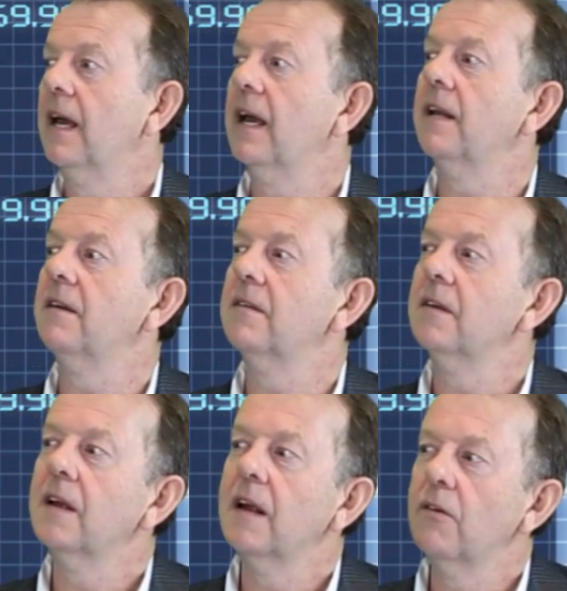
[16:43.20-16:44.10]
and
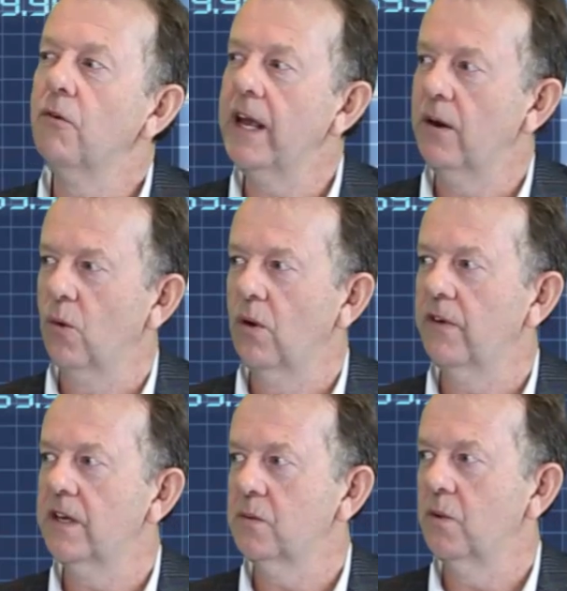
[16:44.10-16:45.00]
read all
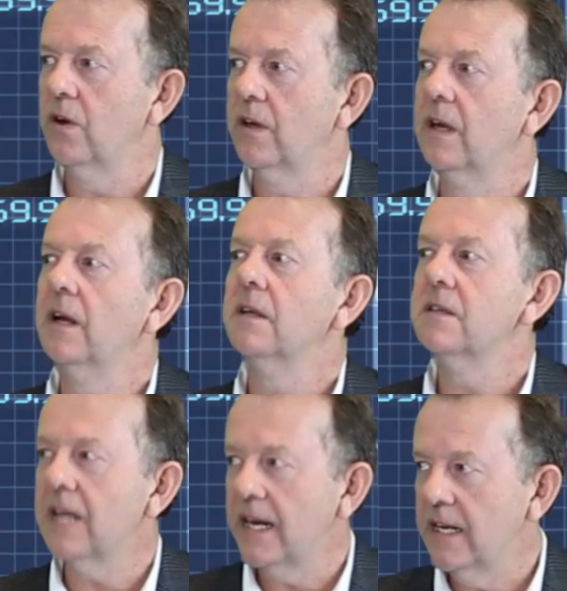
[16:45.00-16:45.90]
of his work,
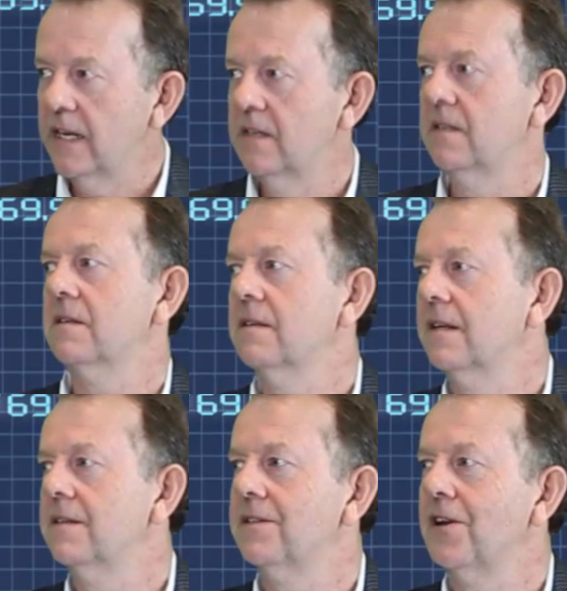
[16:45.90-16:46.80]
studied his
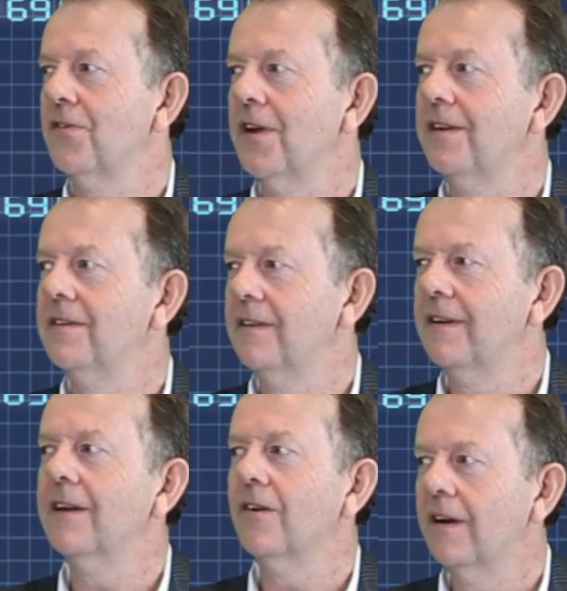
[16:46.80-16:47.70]
stuff, and
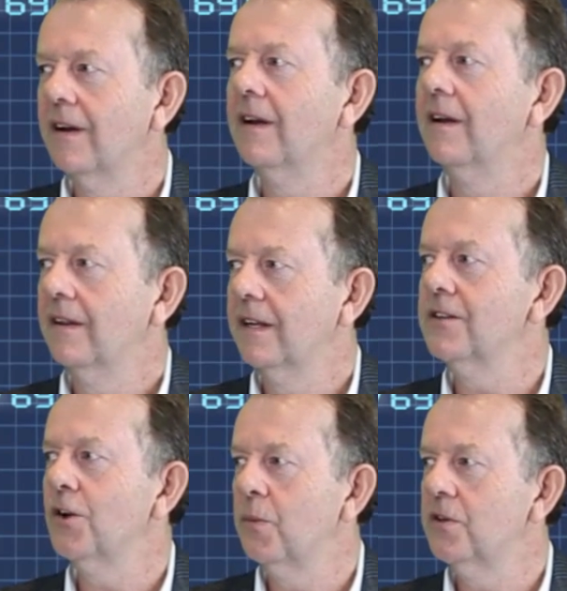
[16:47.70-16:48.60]
said, hang on,
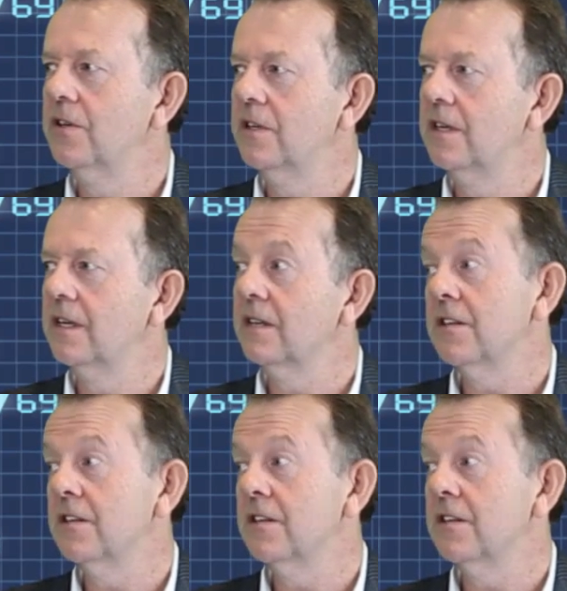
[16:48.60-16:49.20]
there's an opportunity here.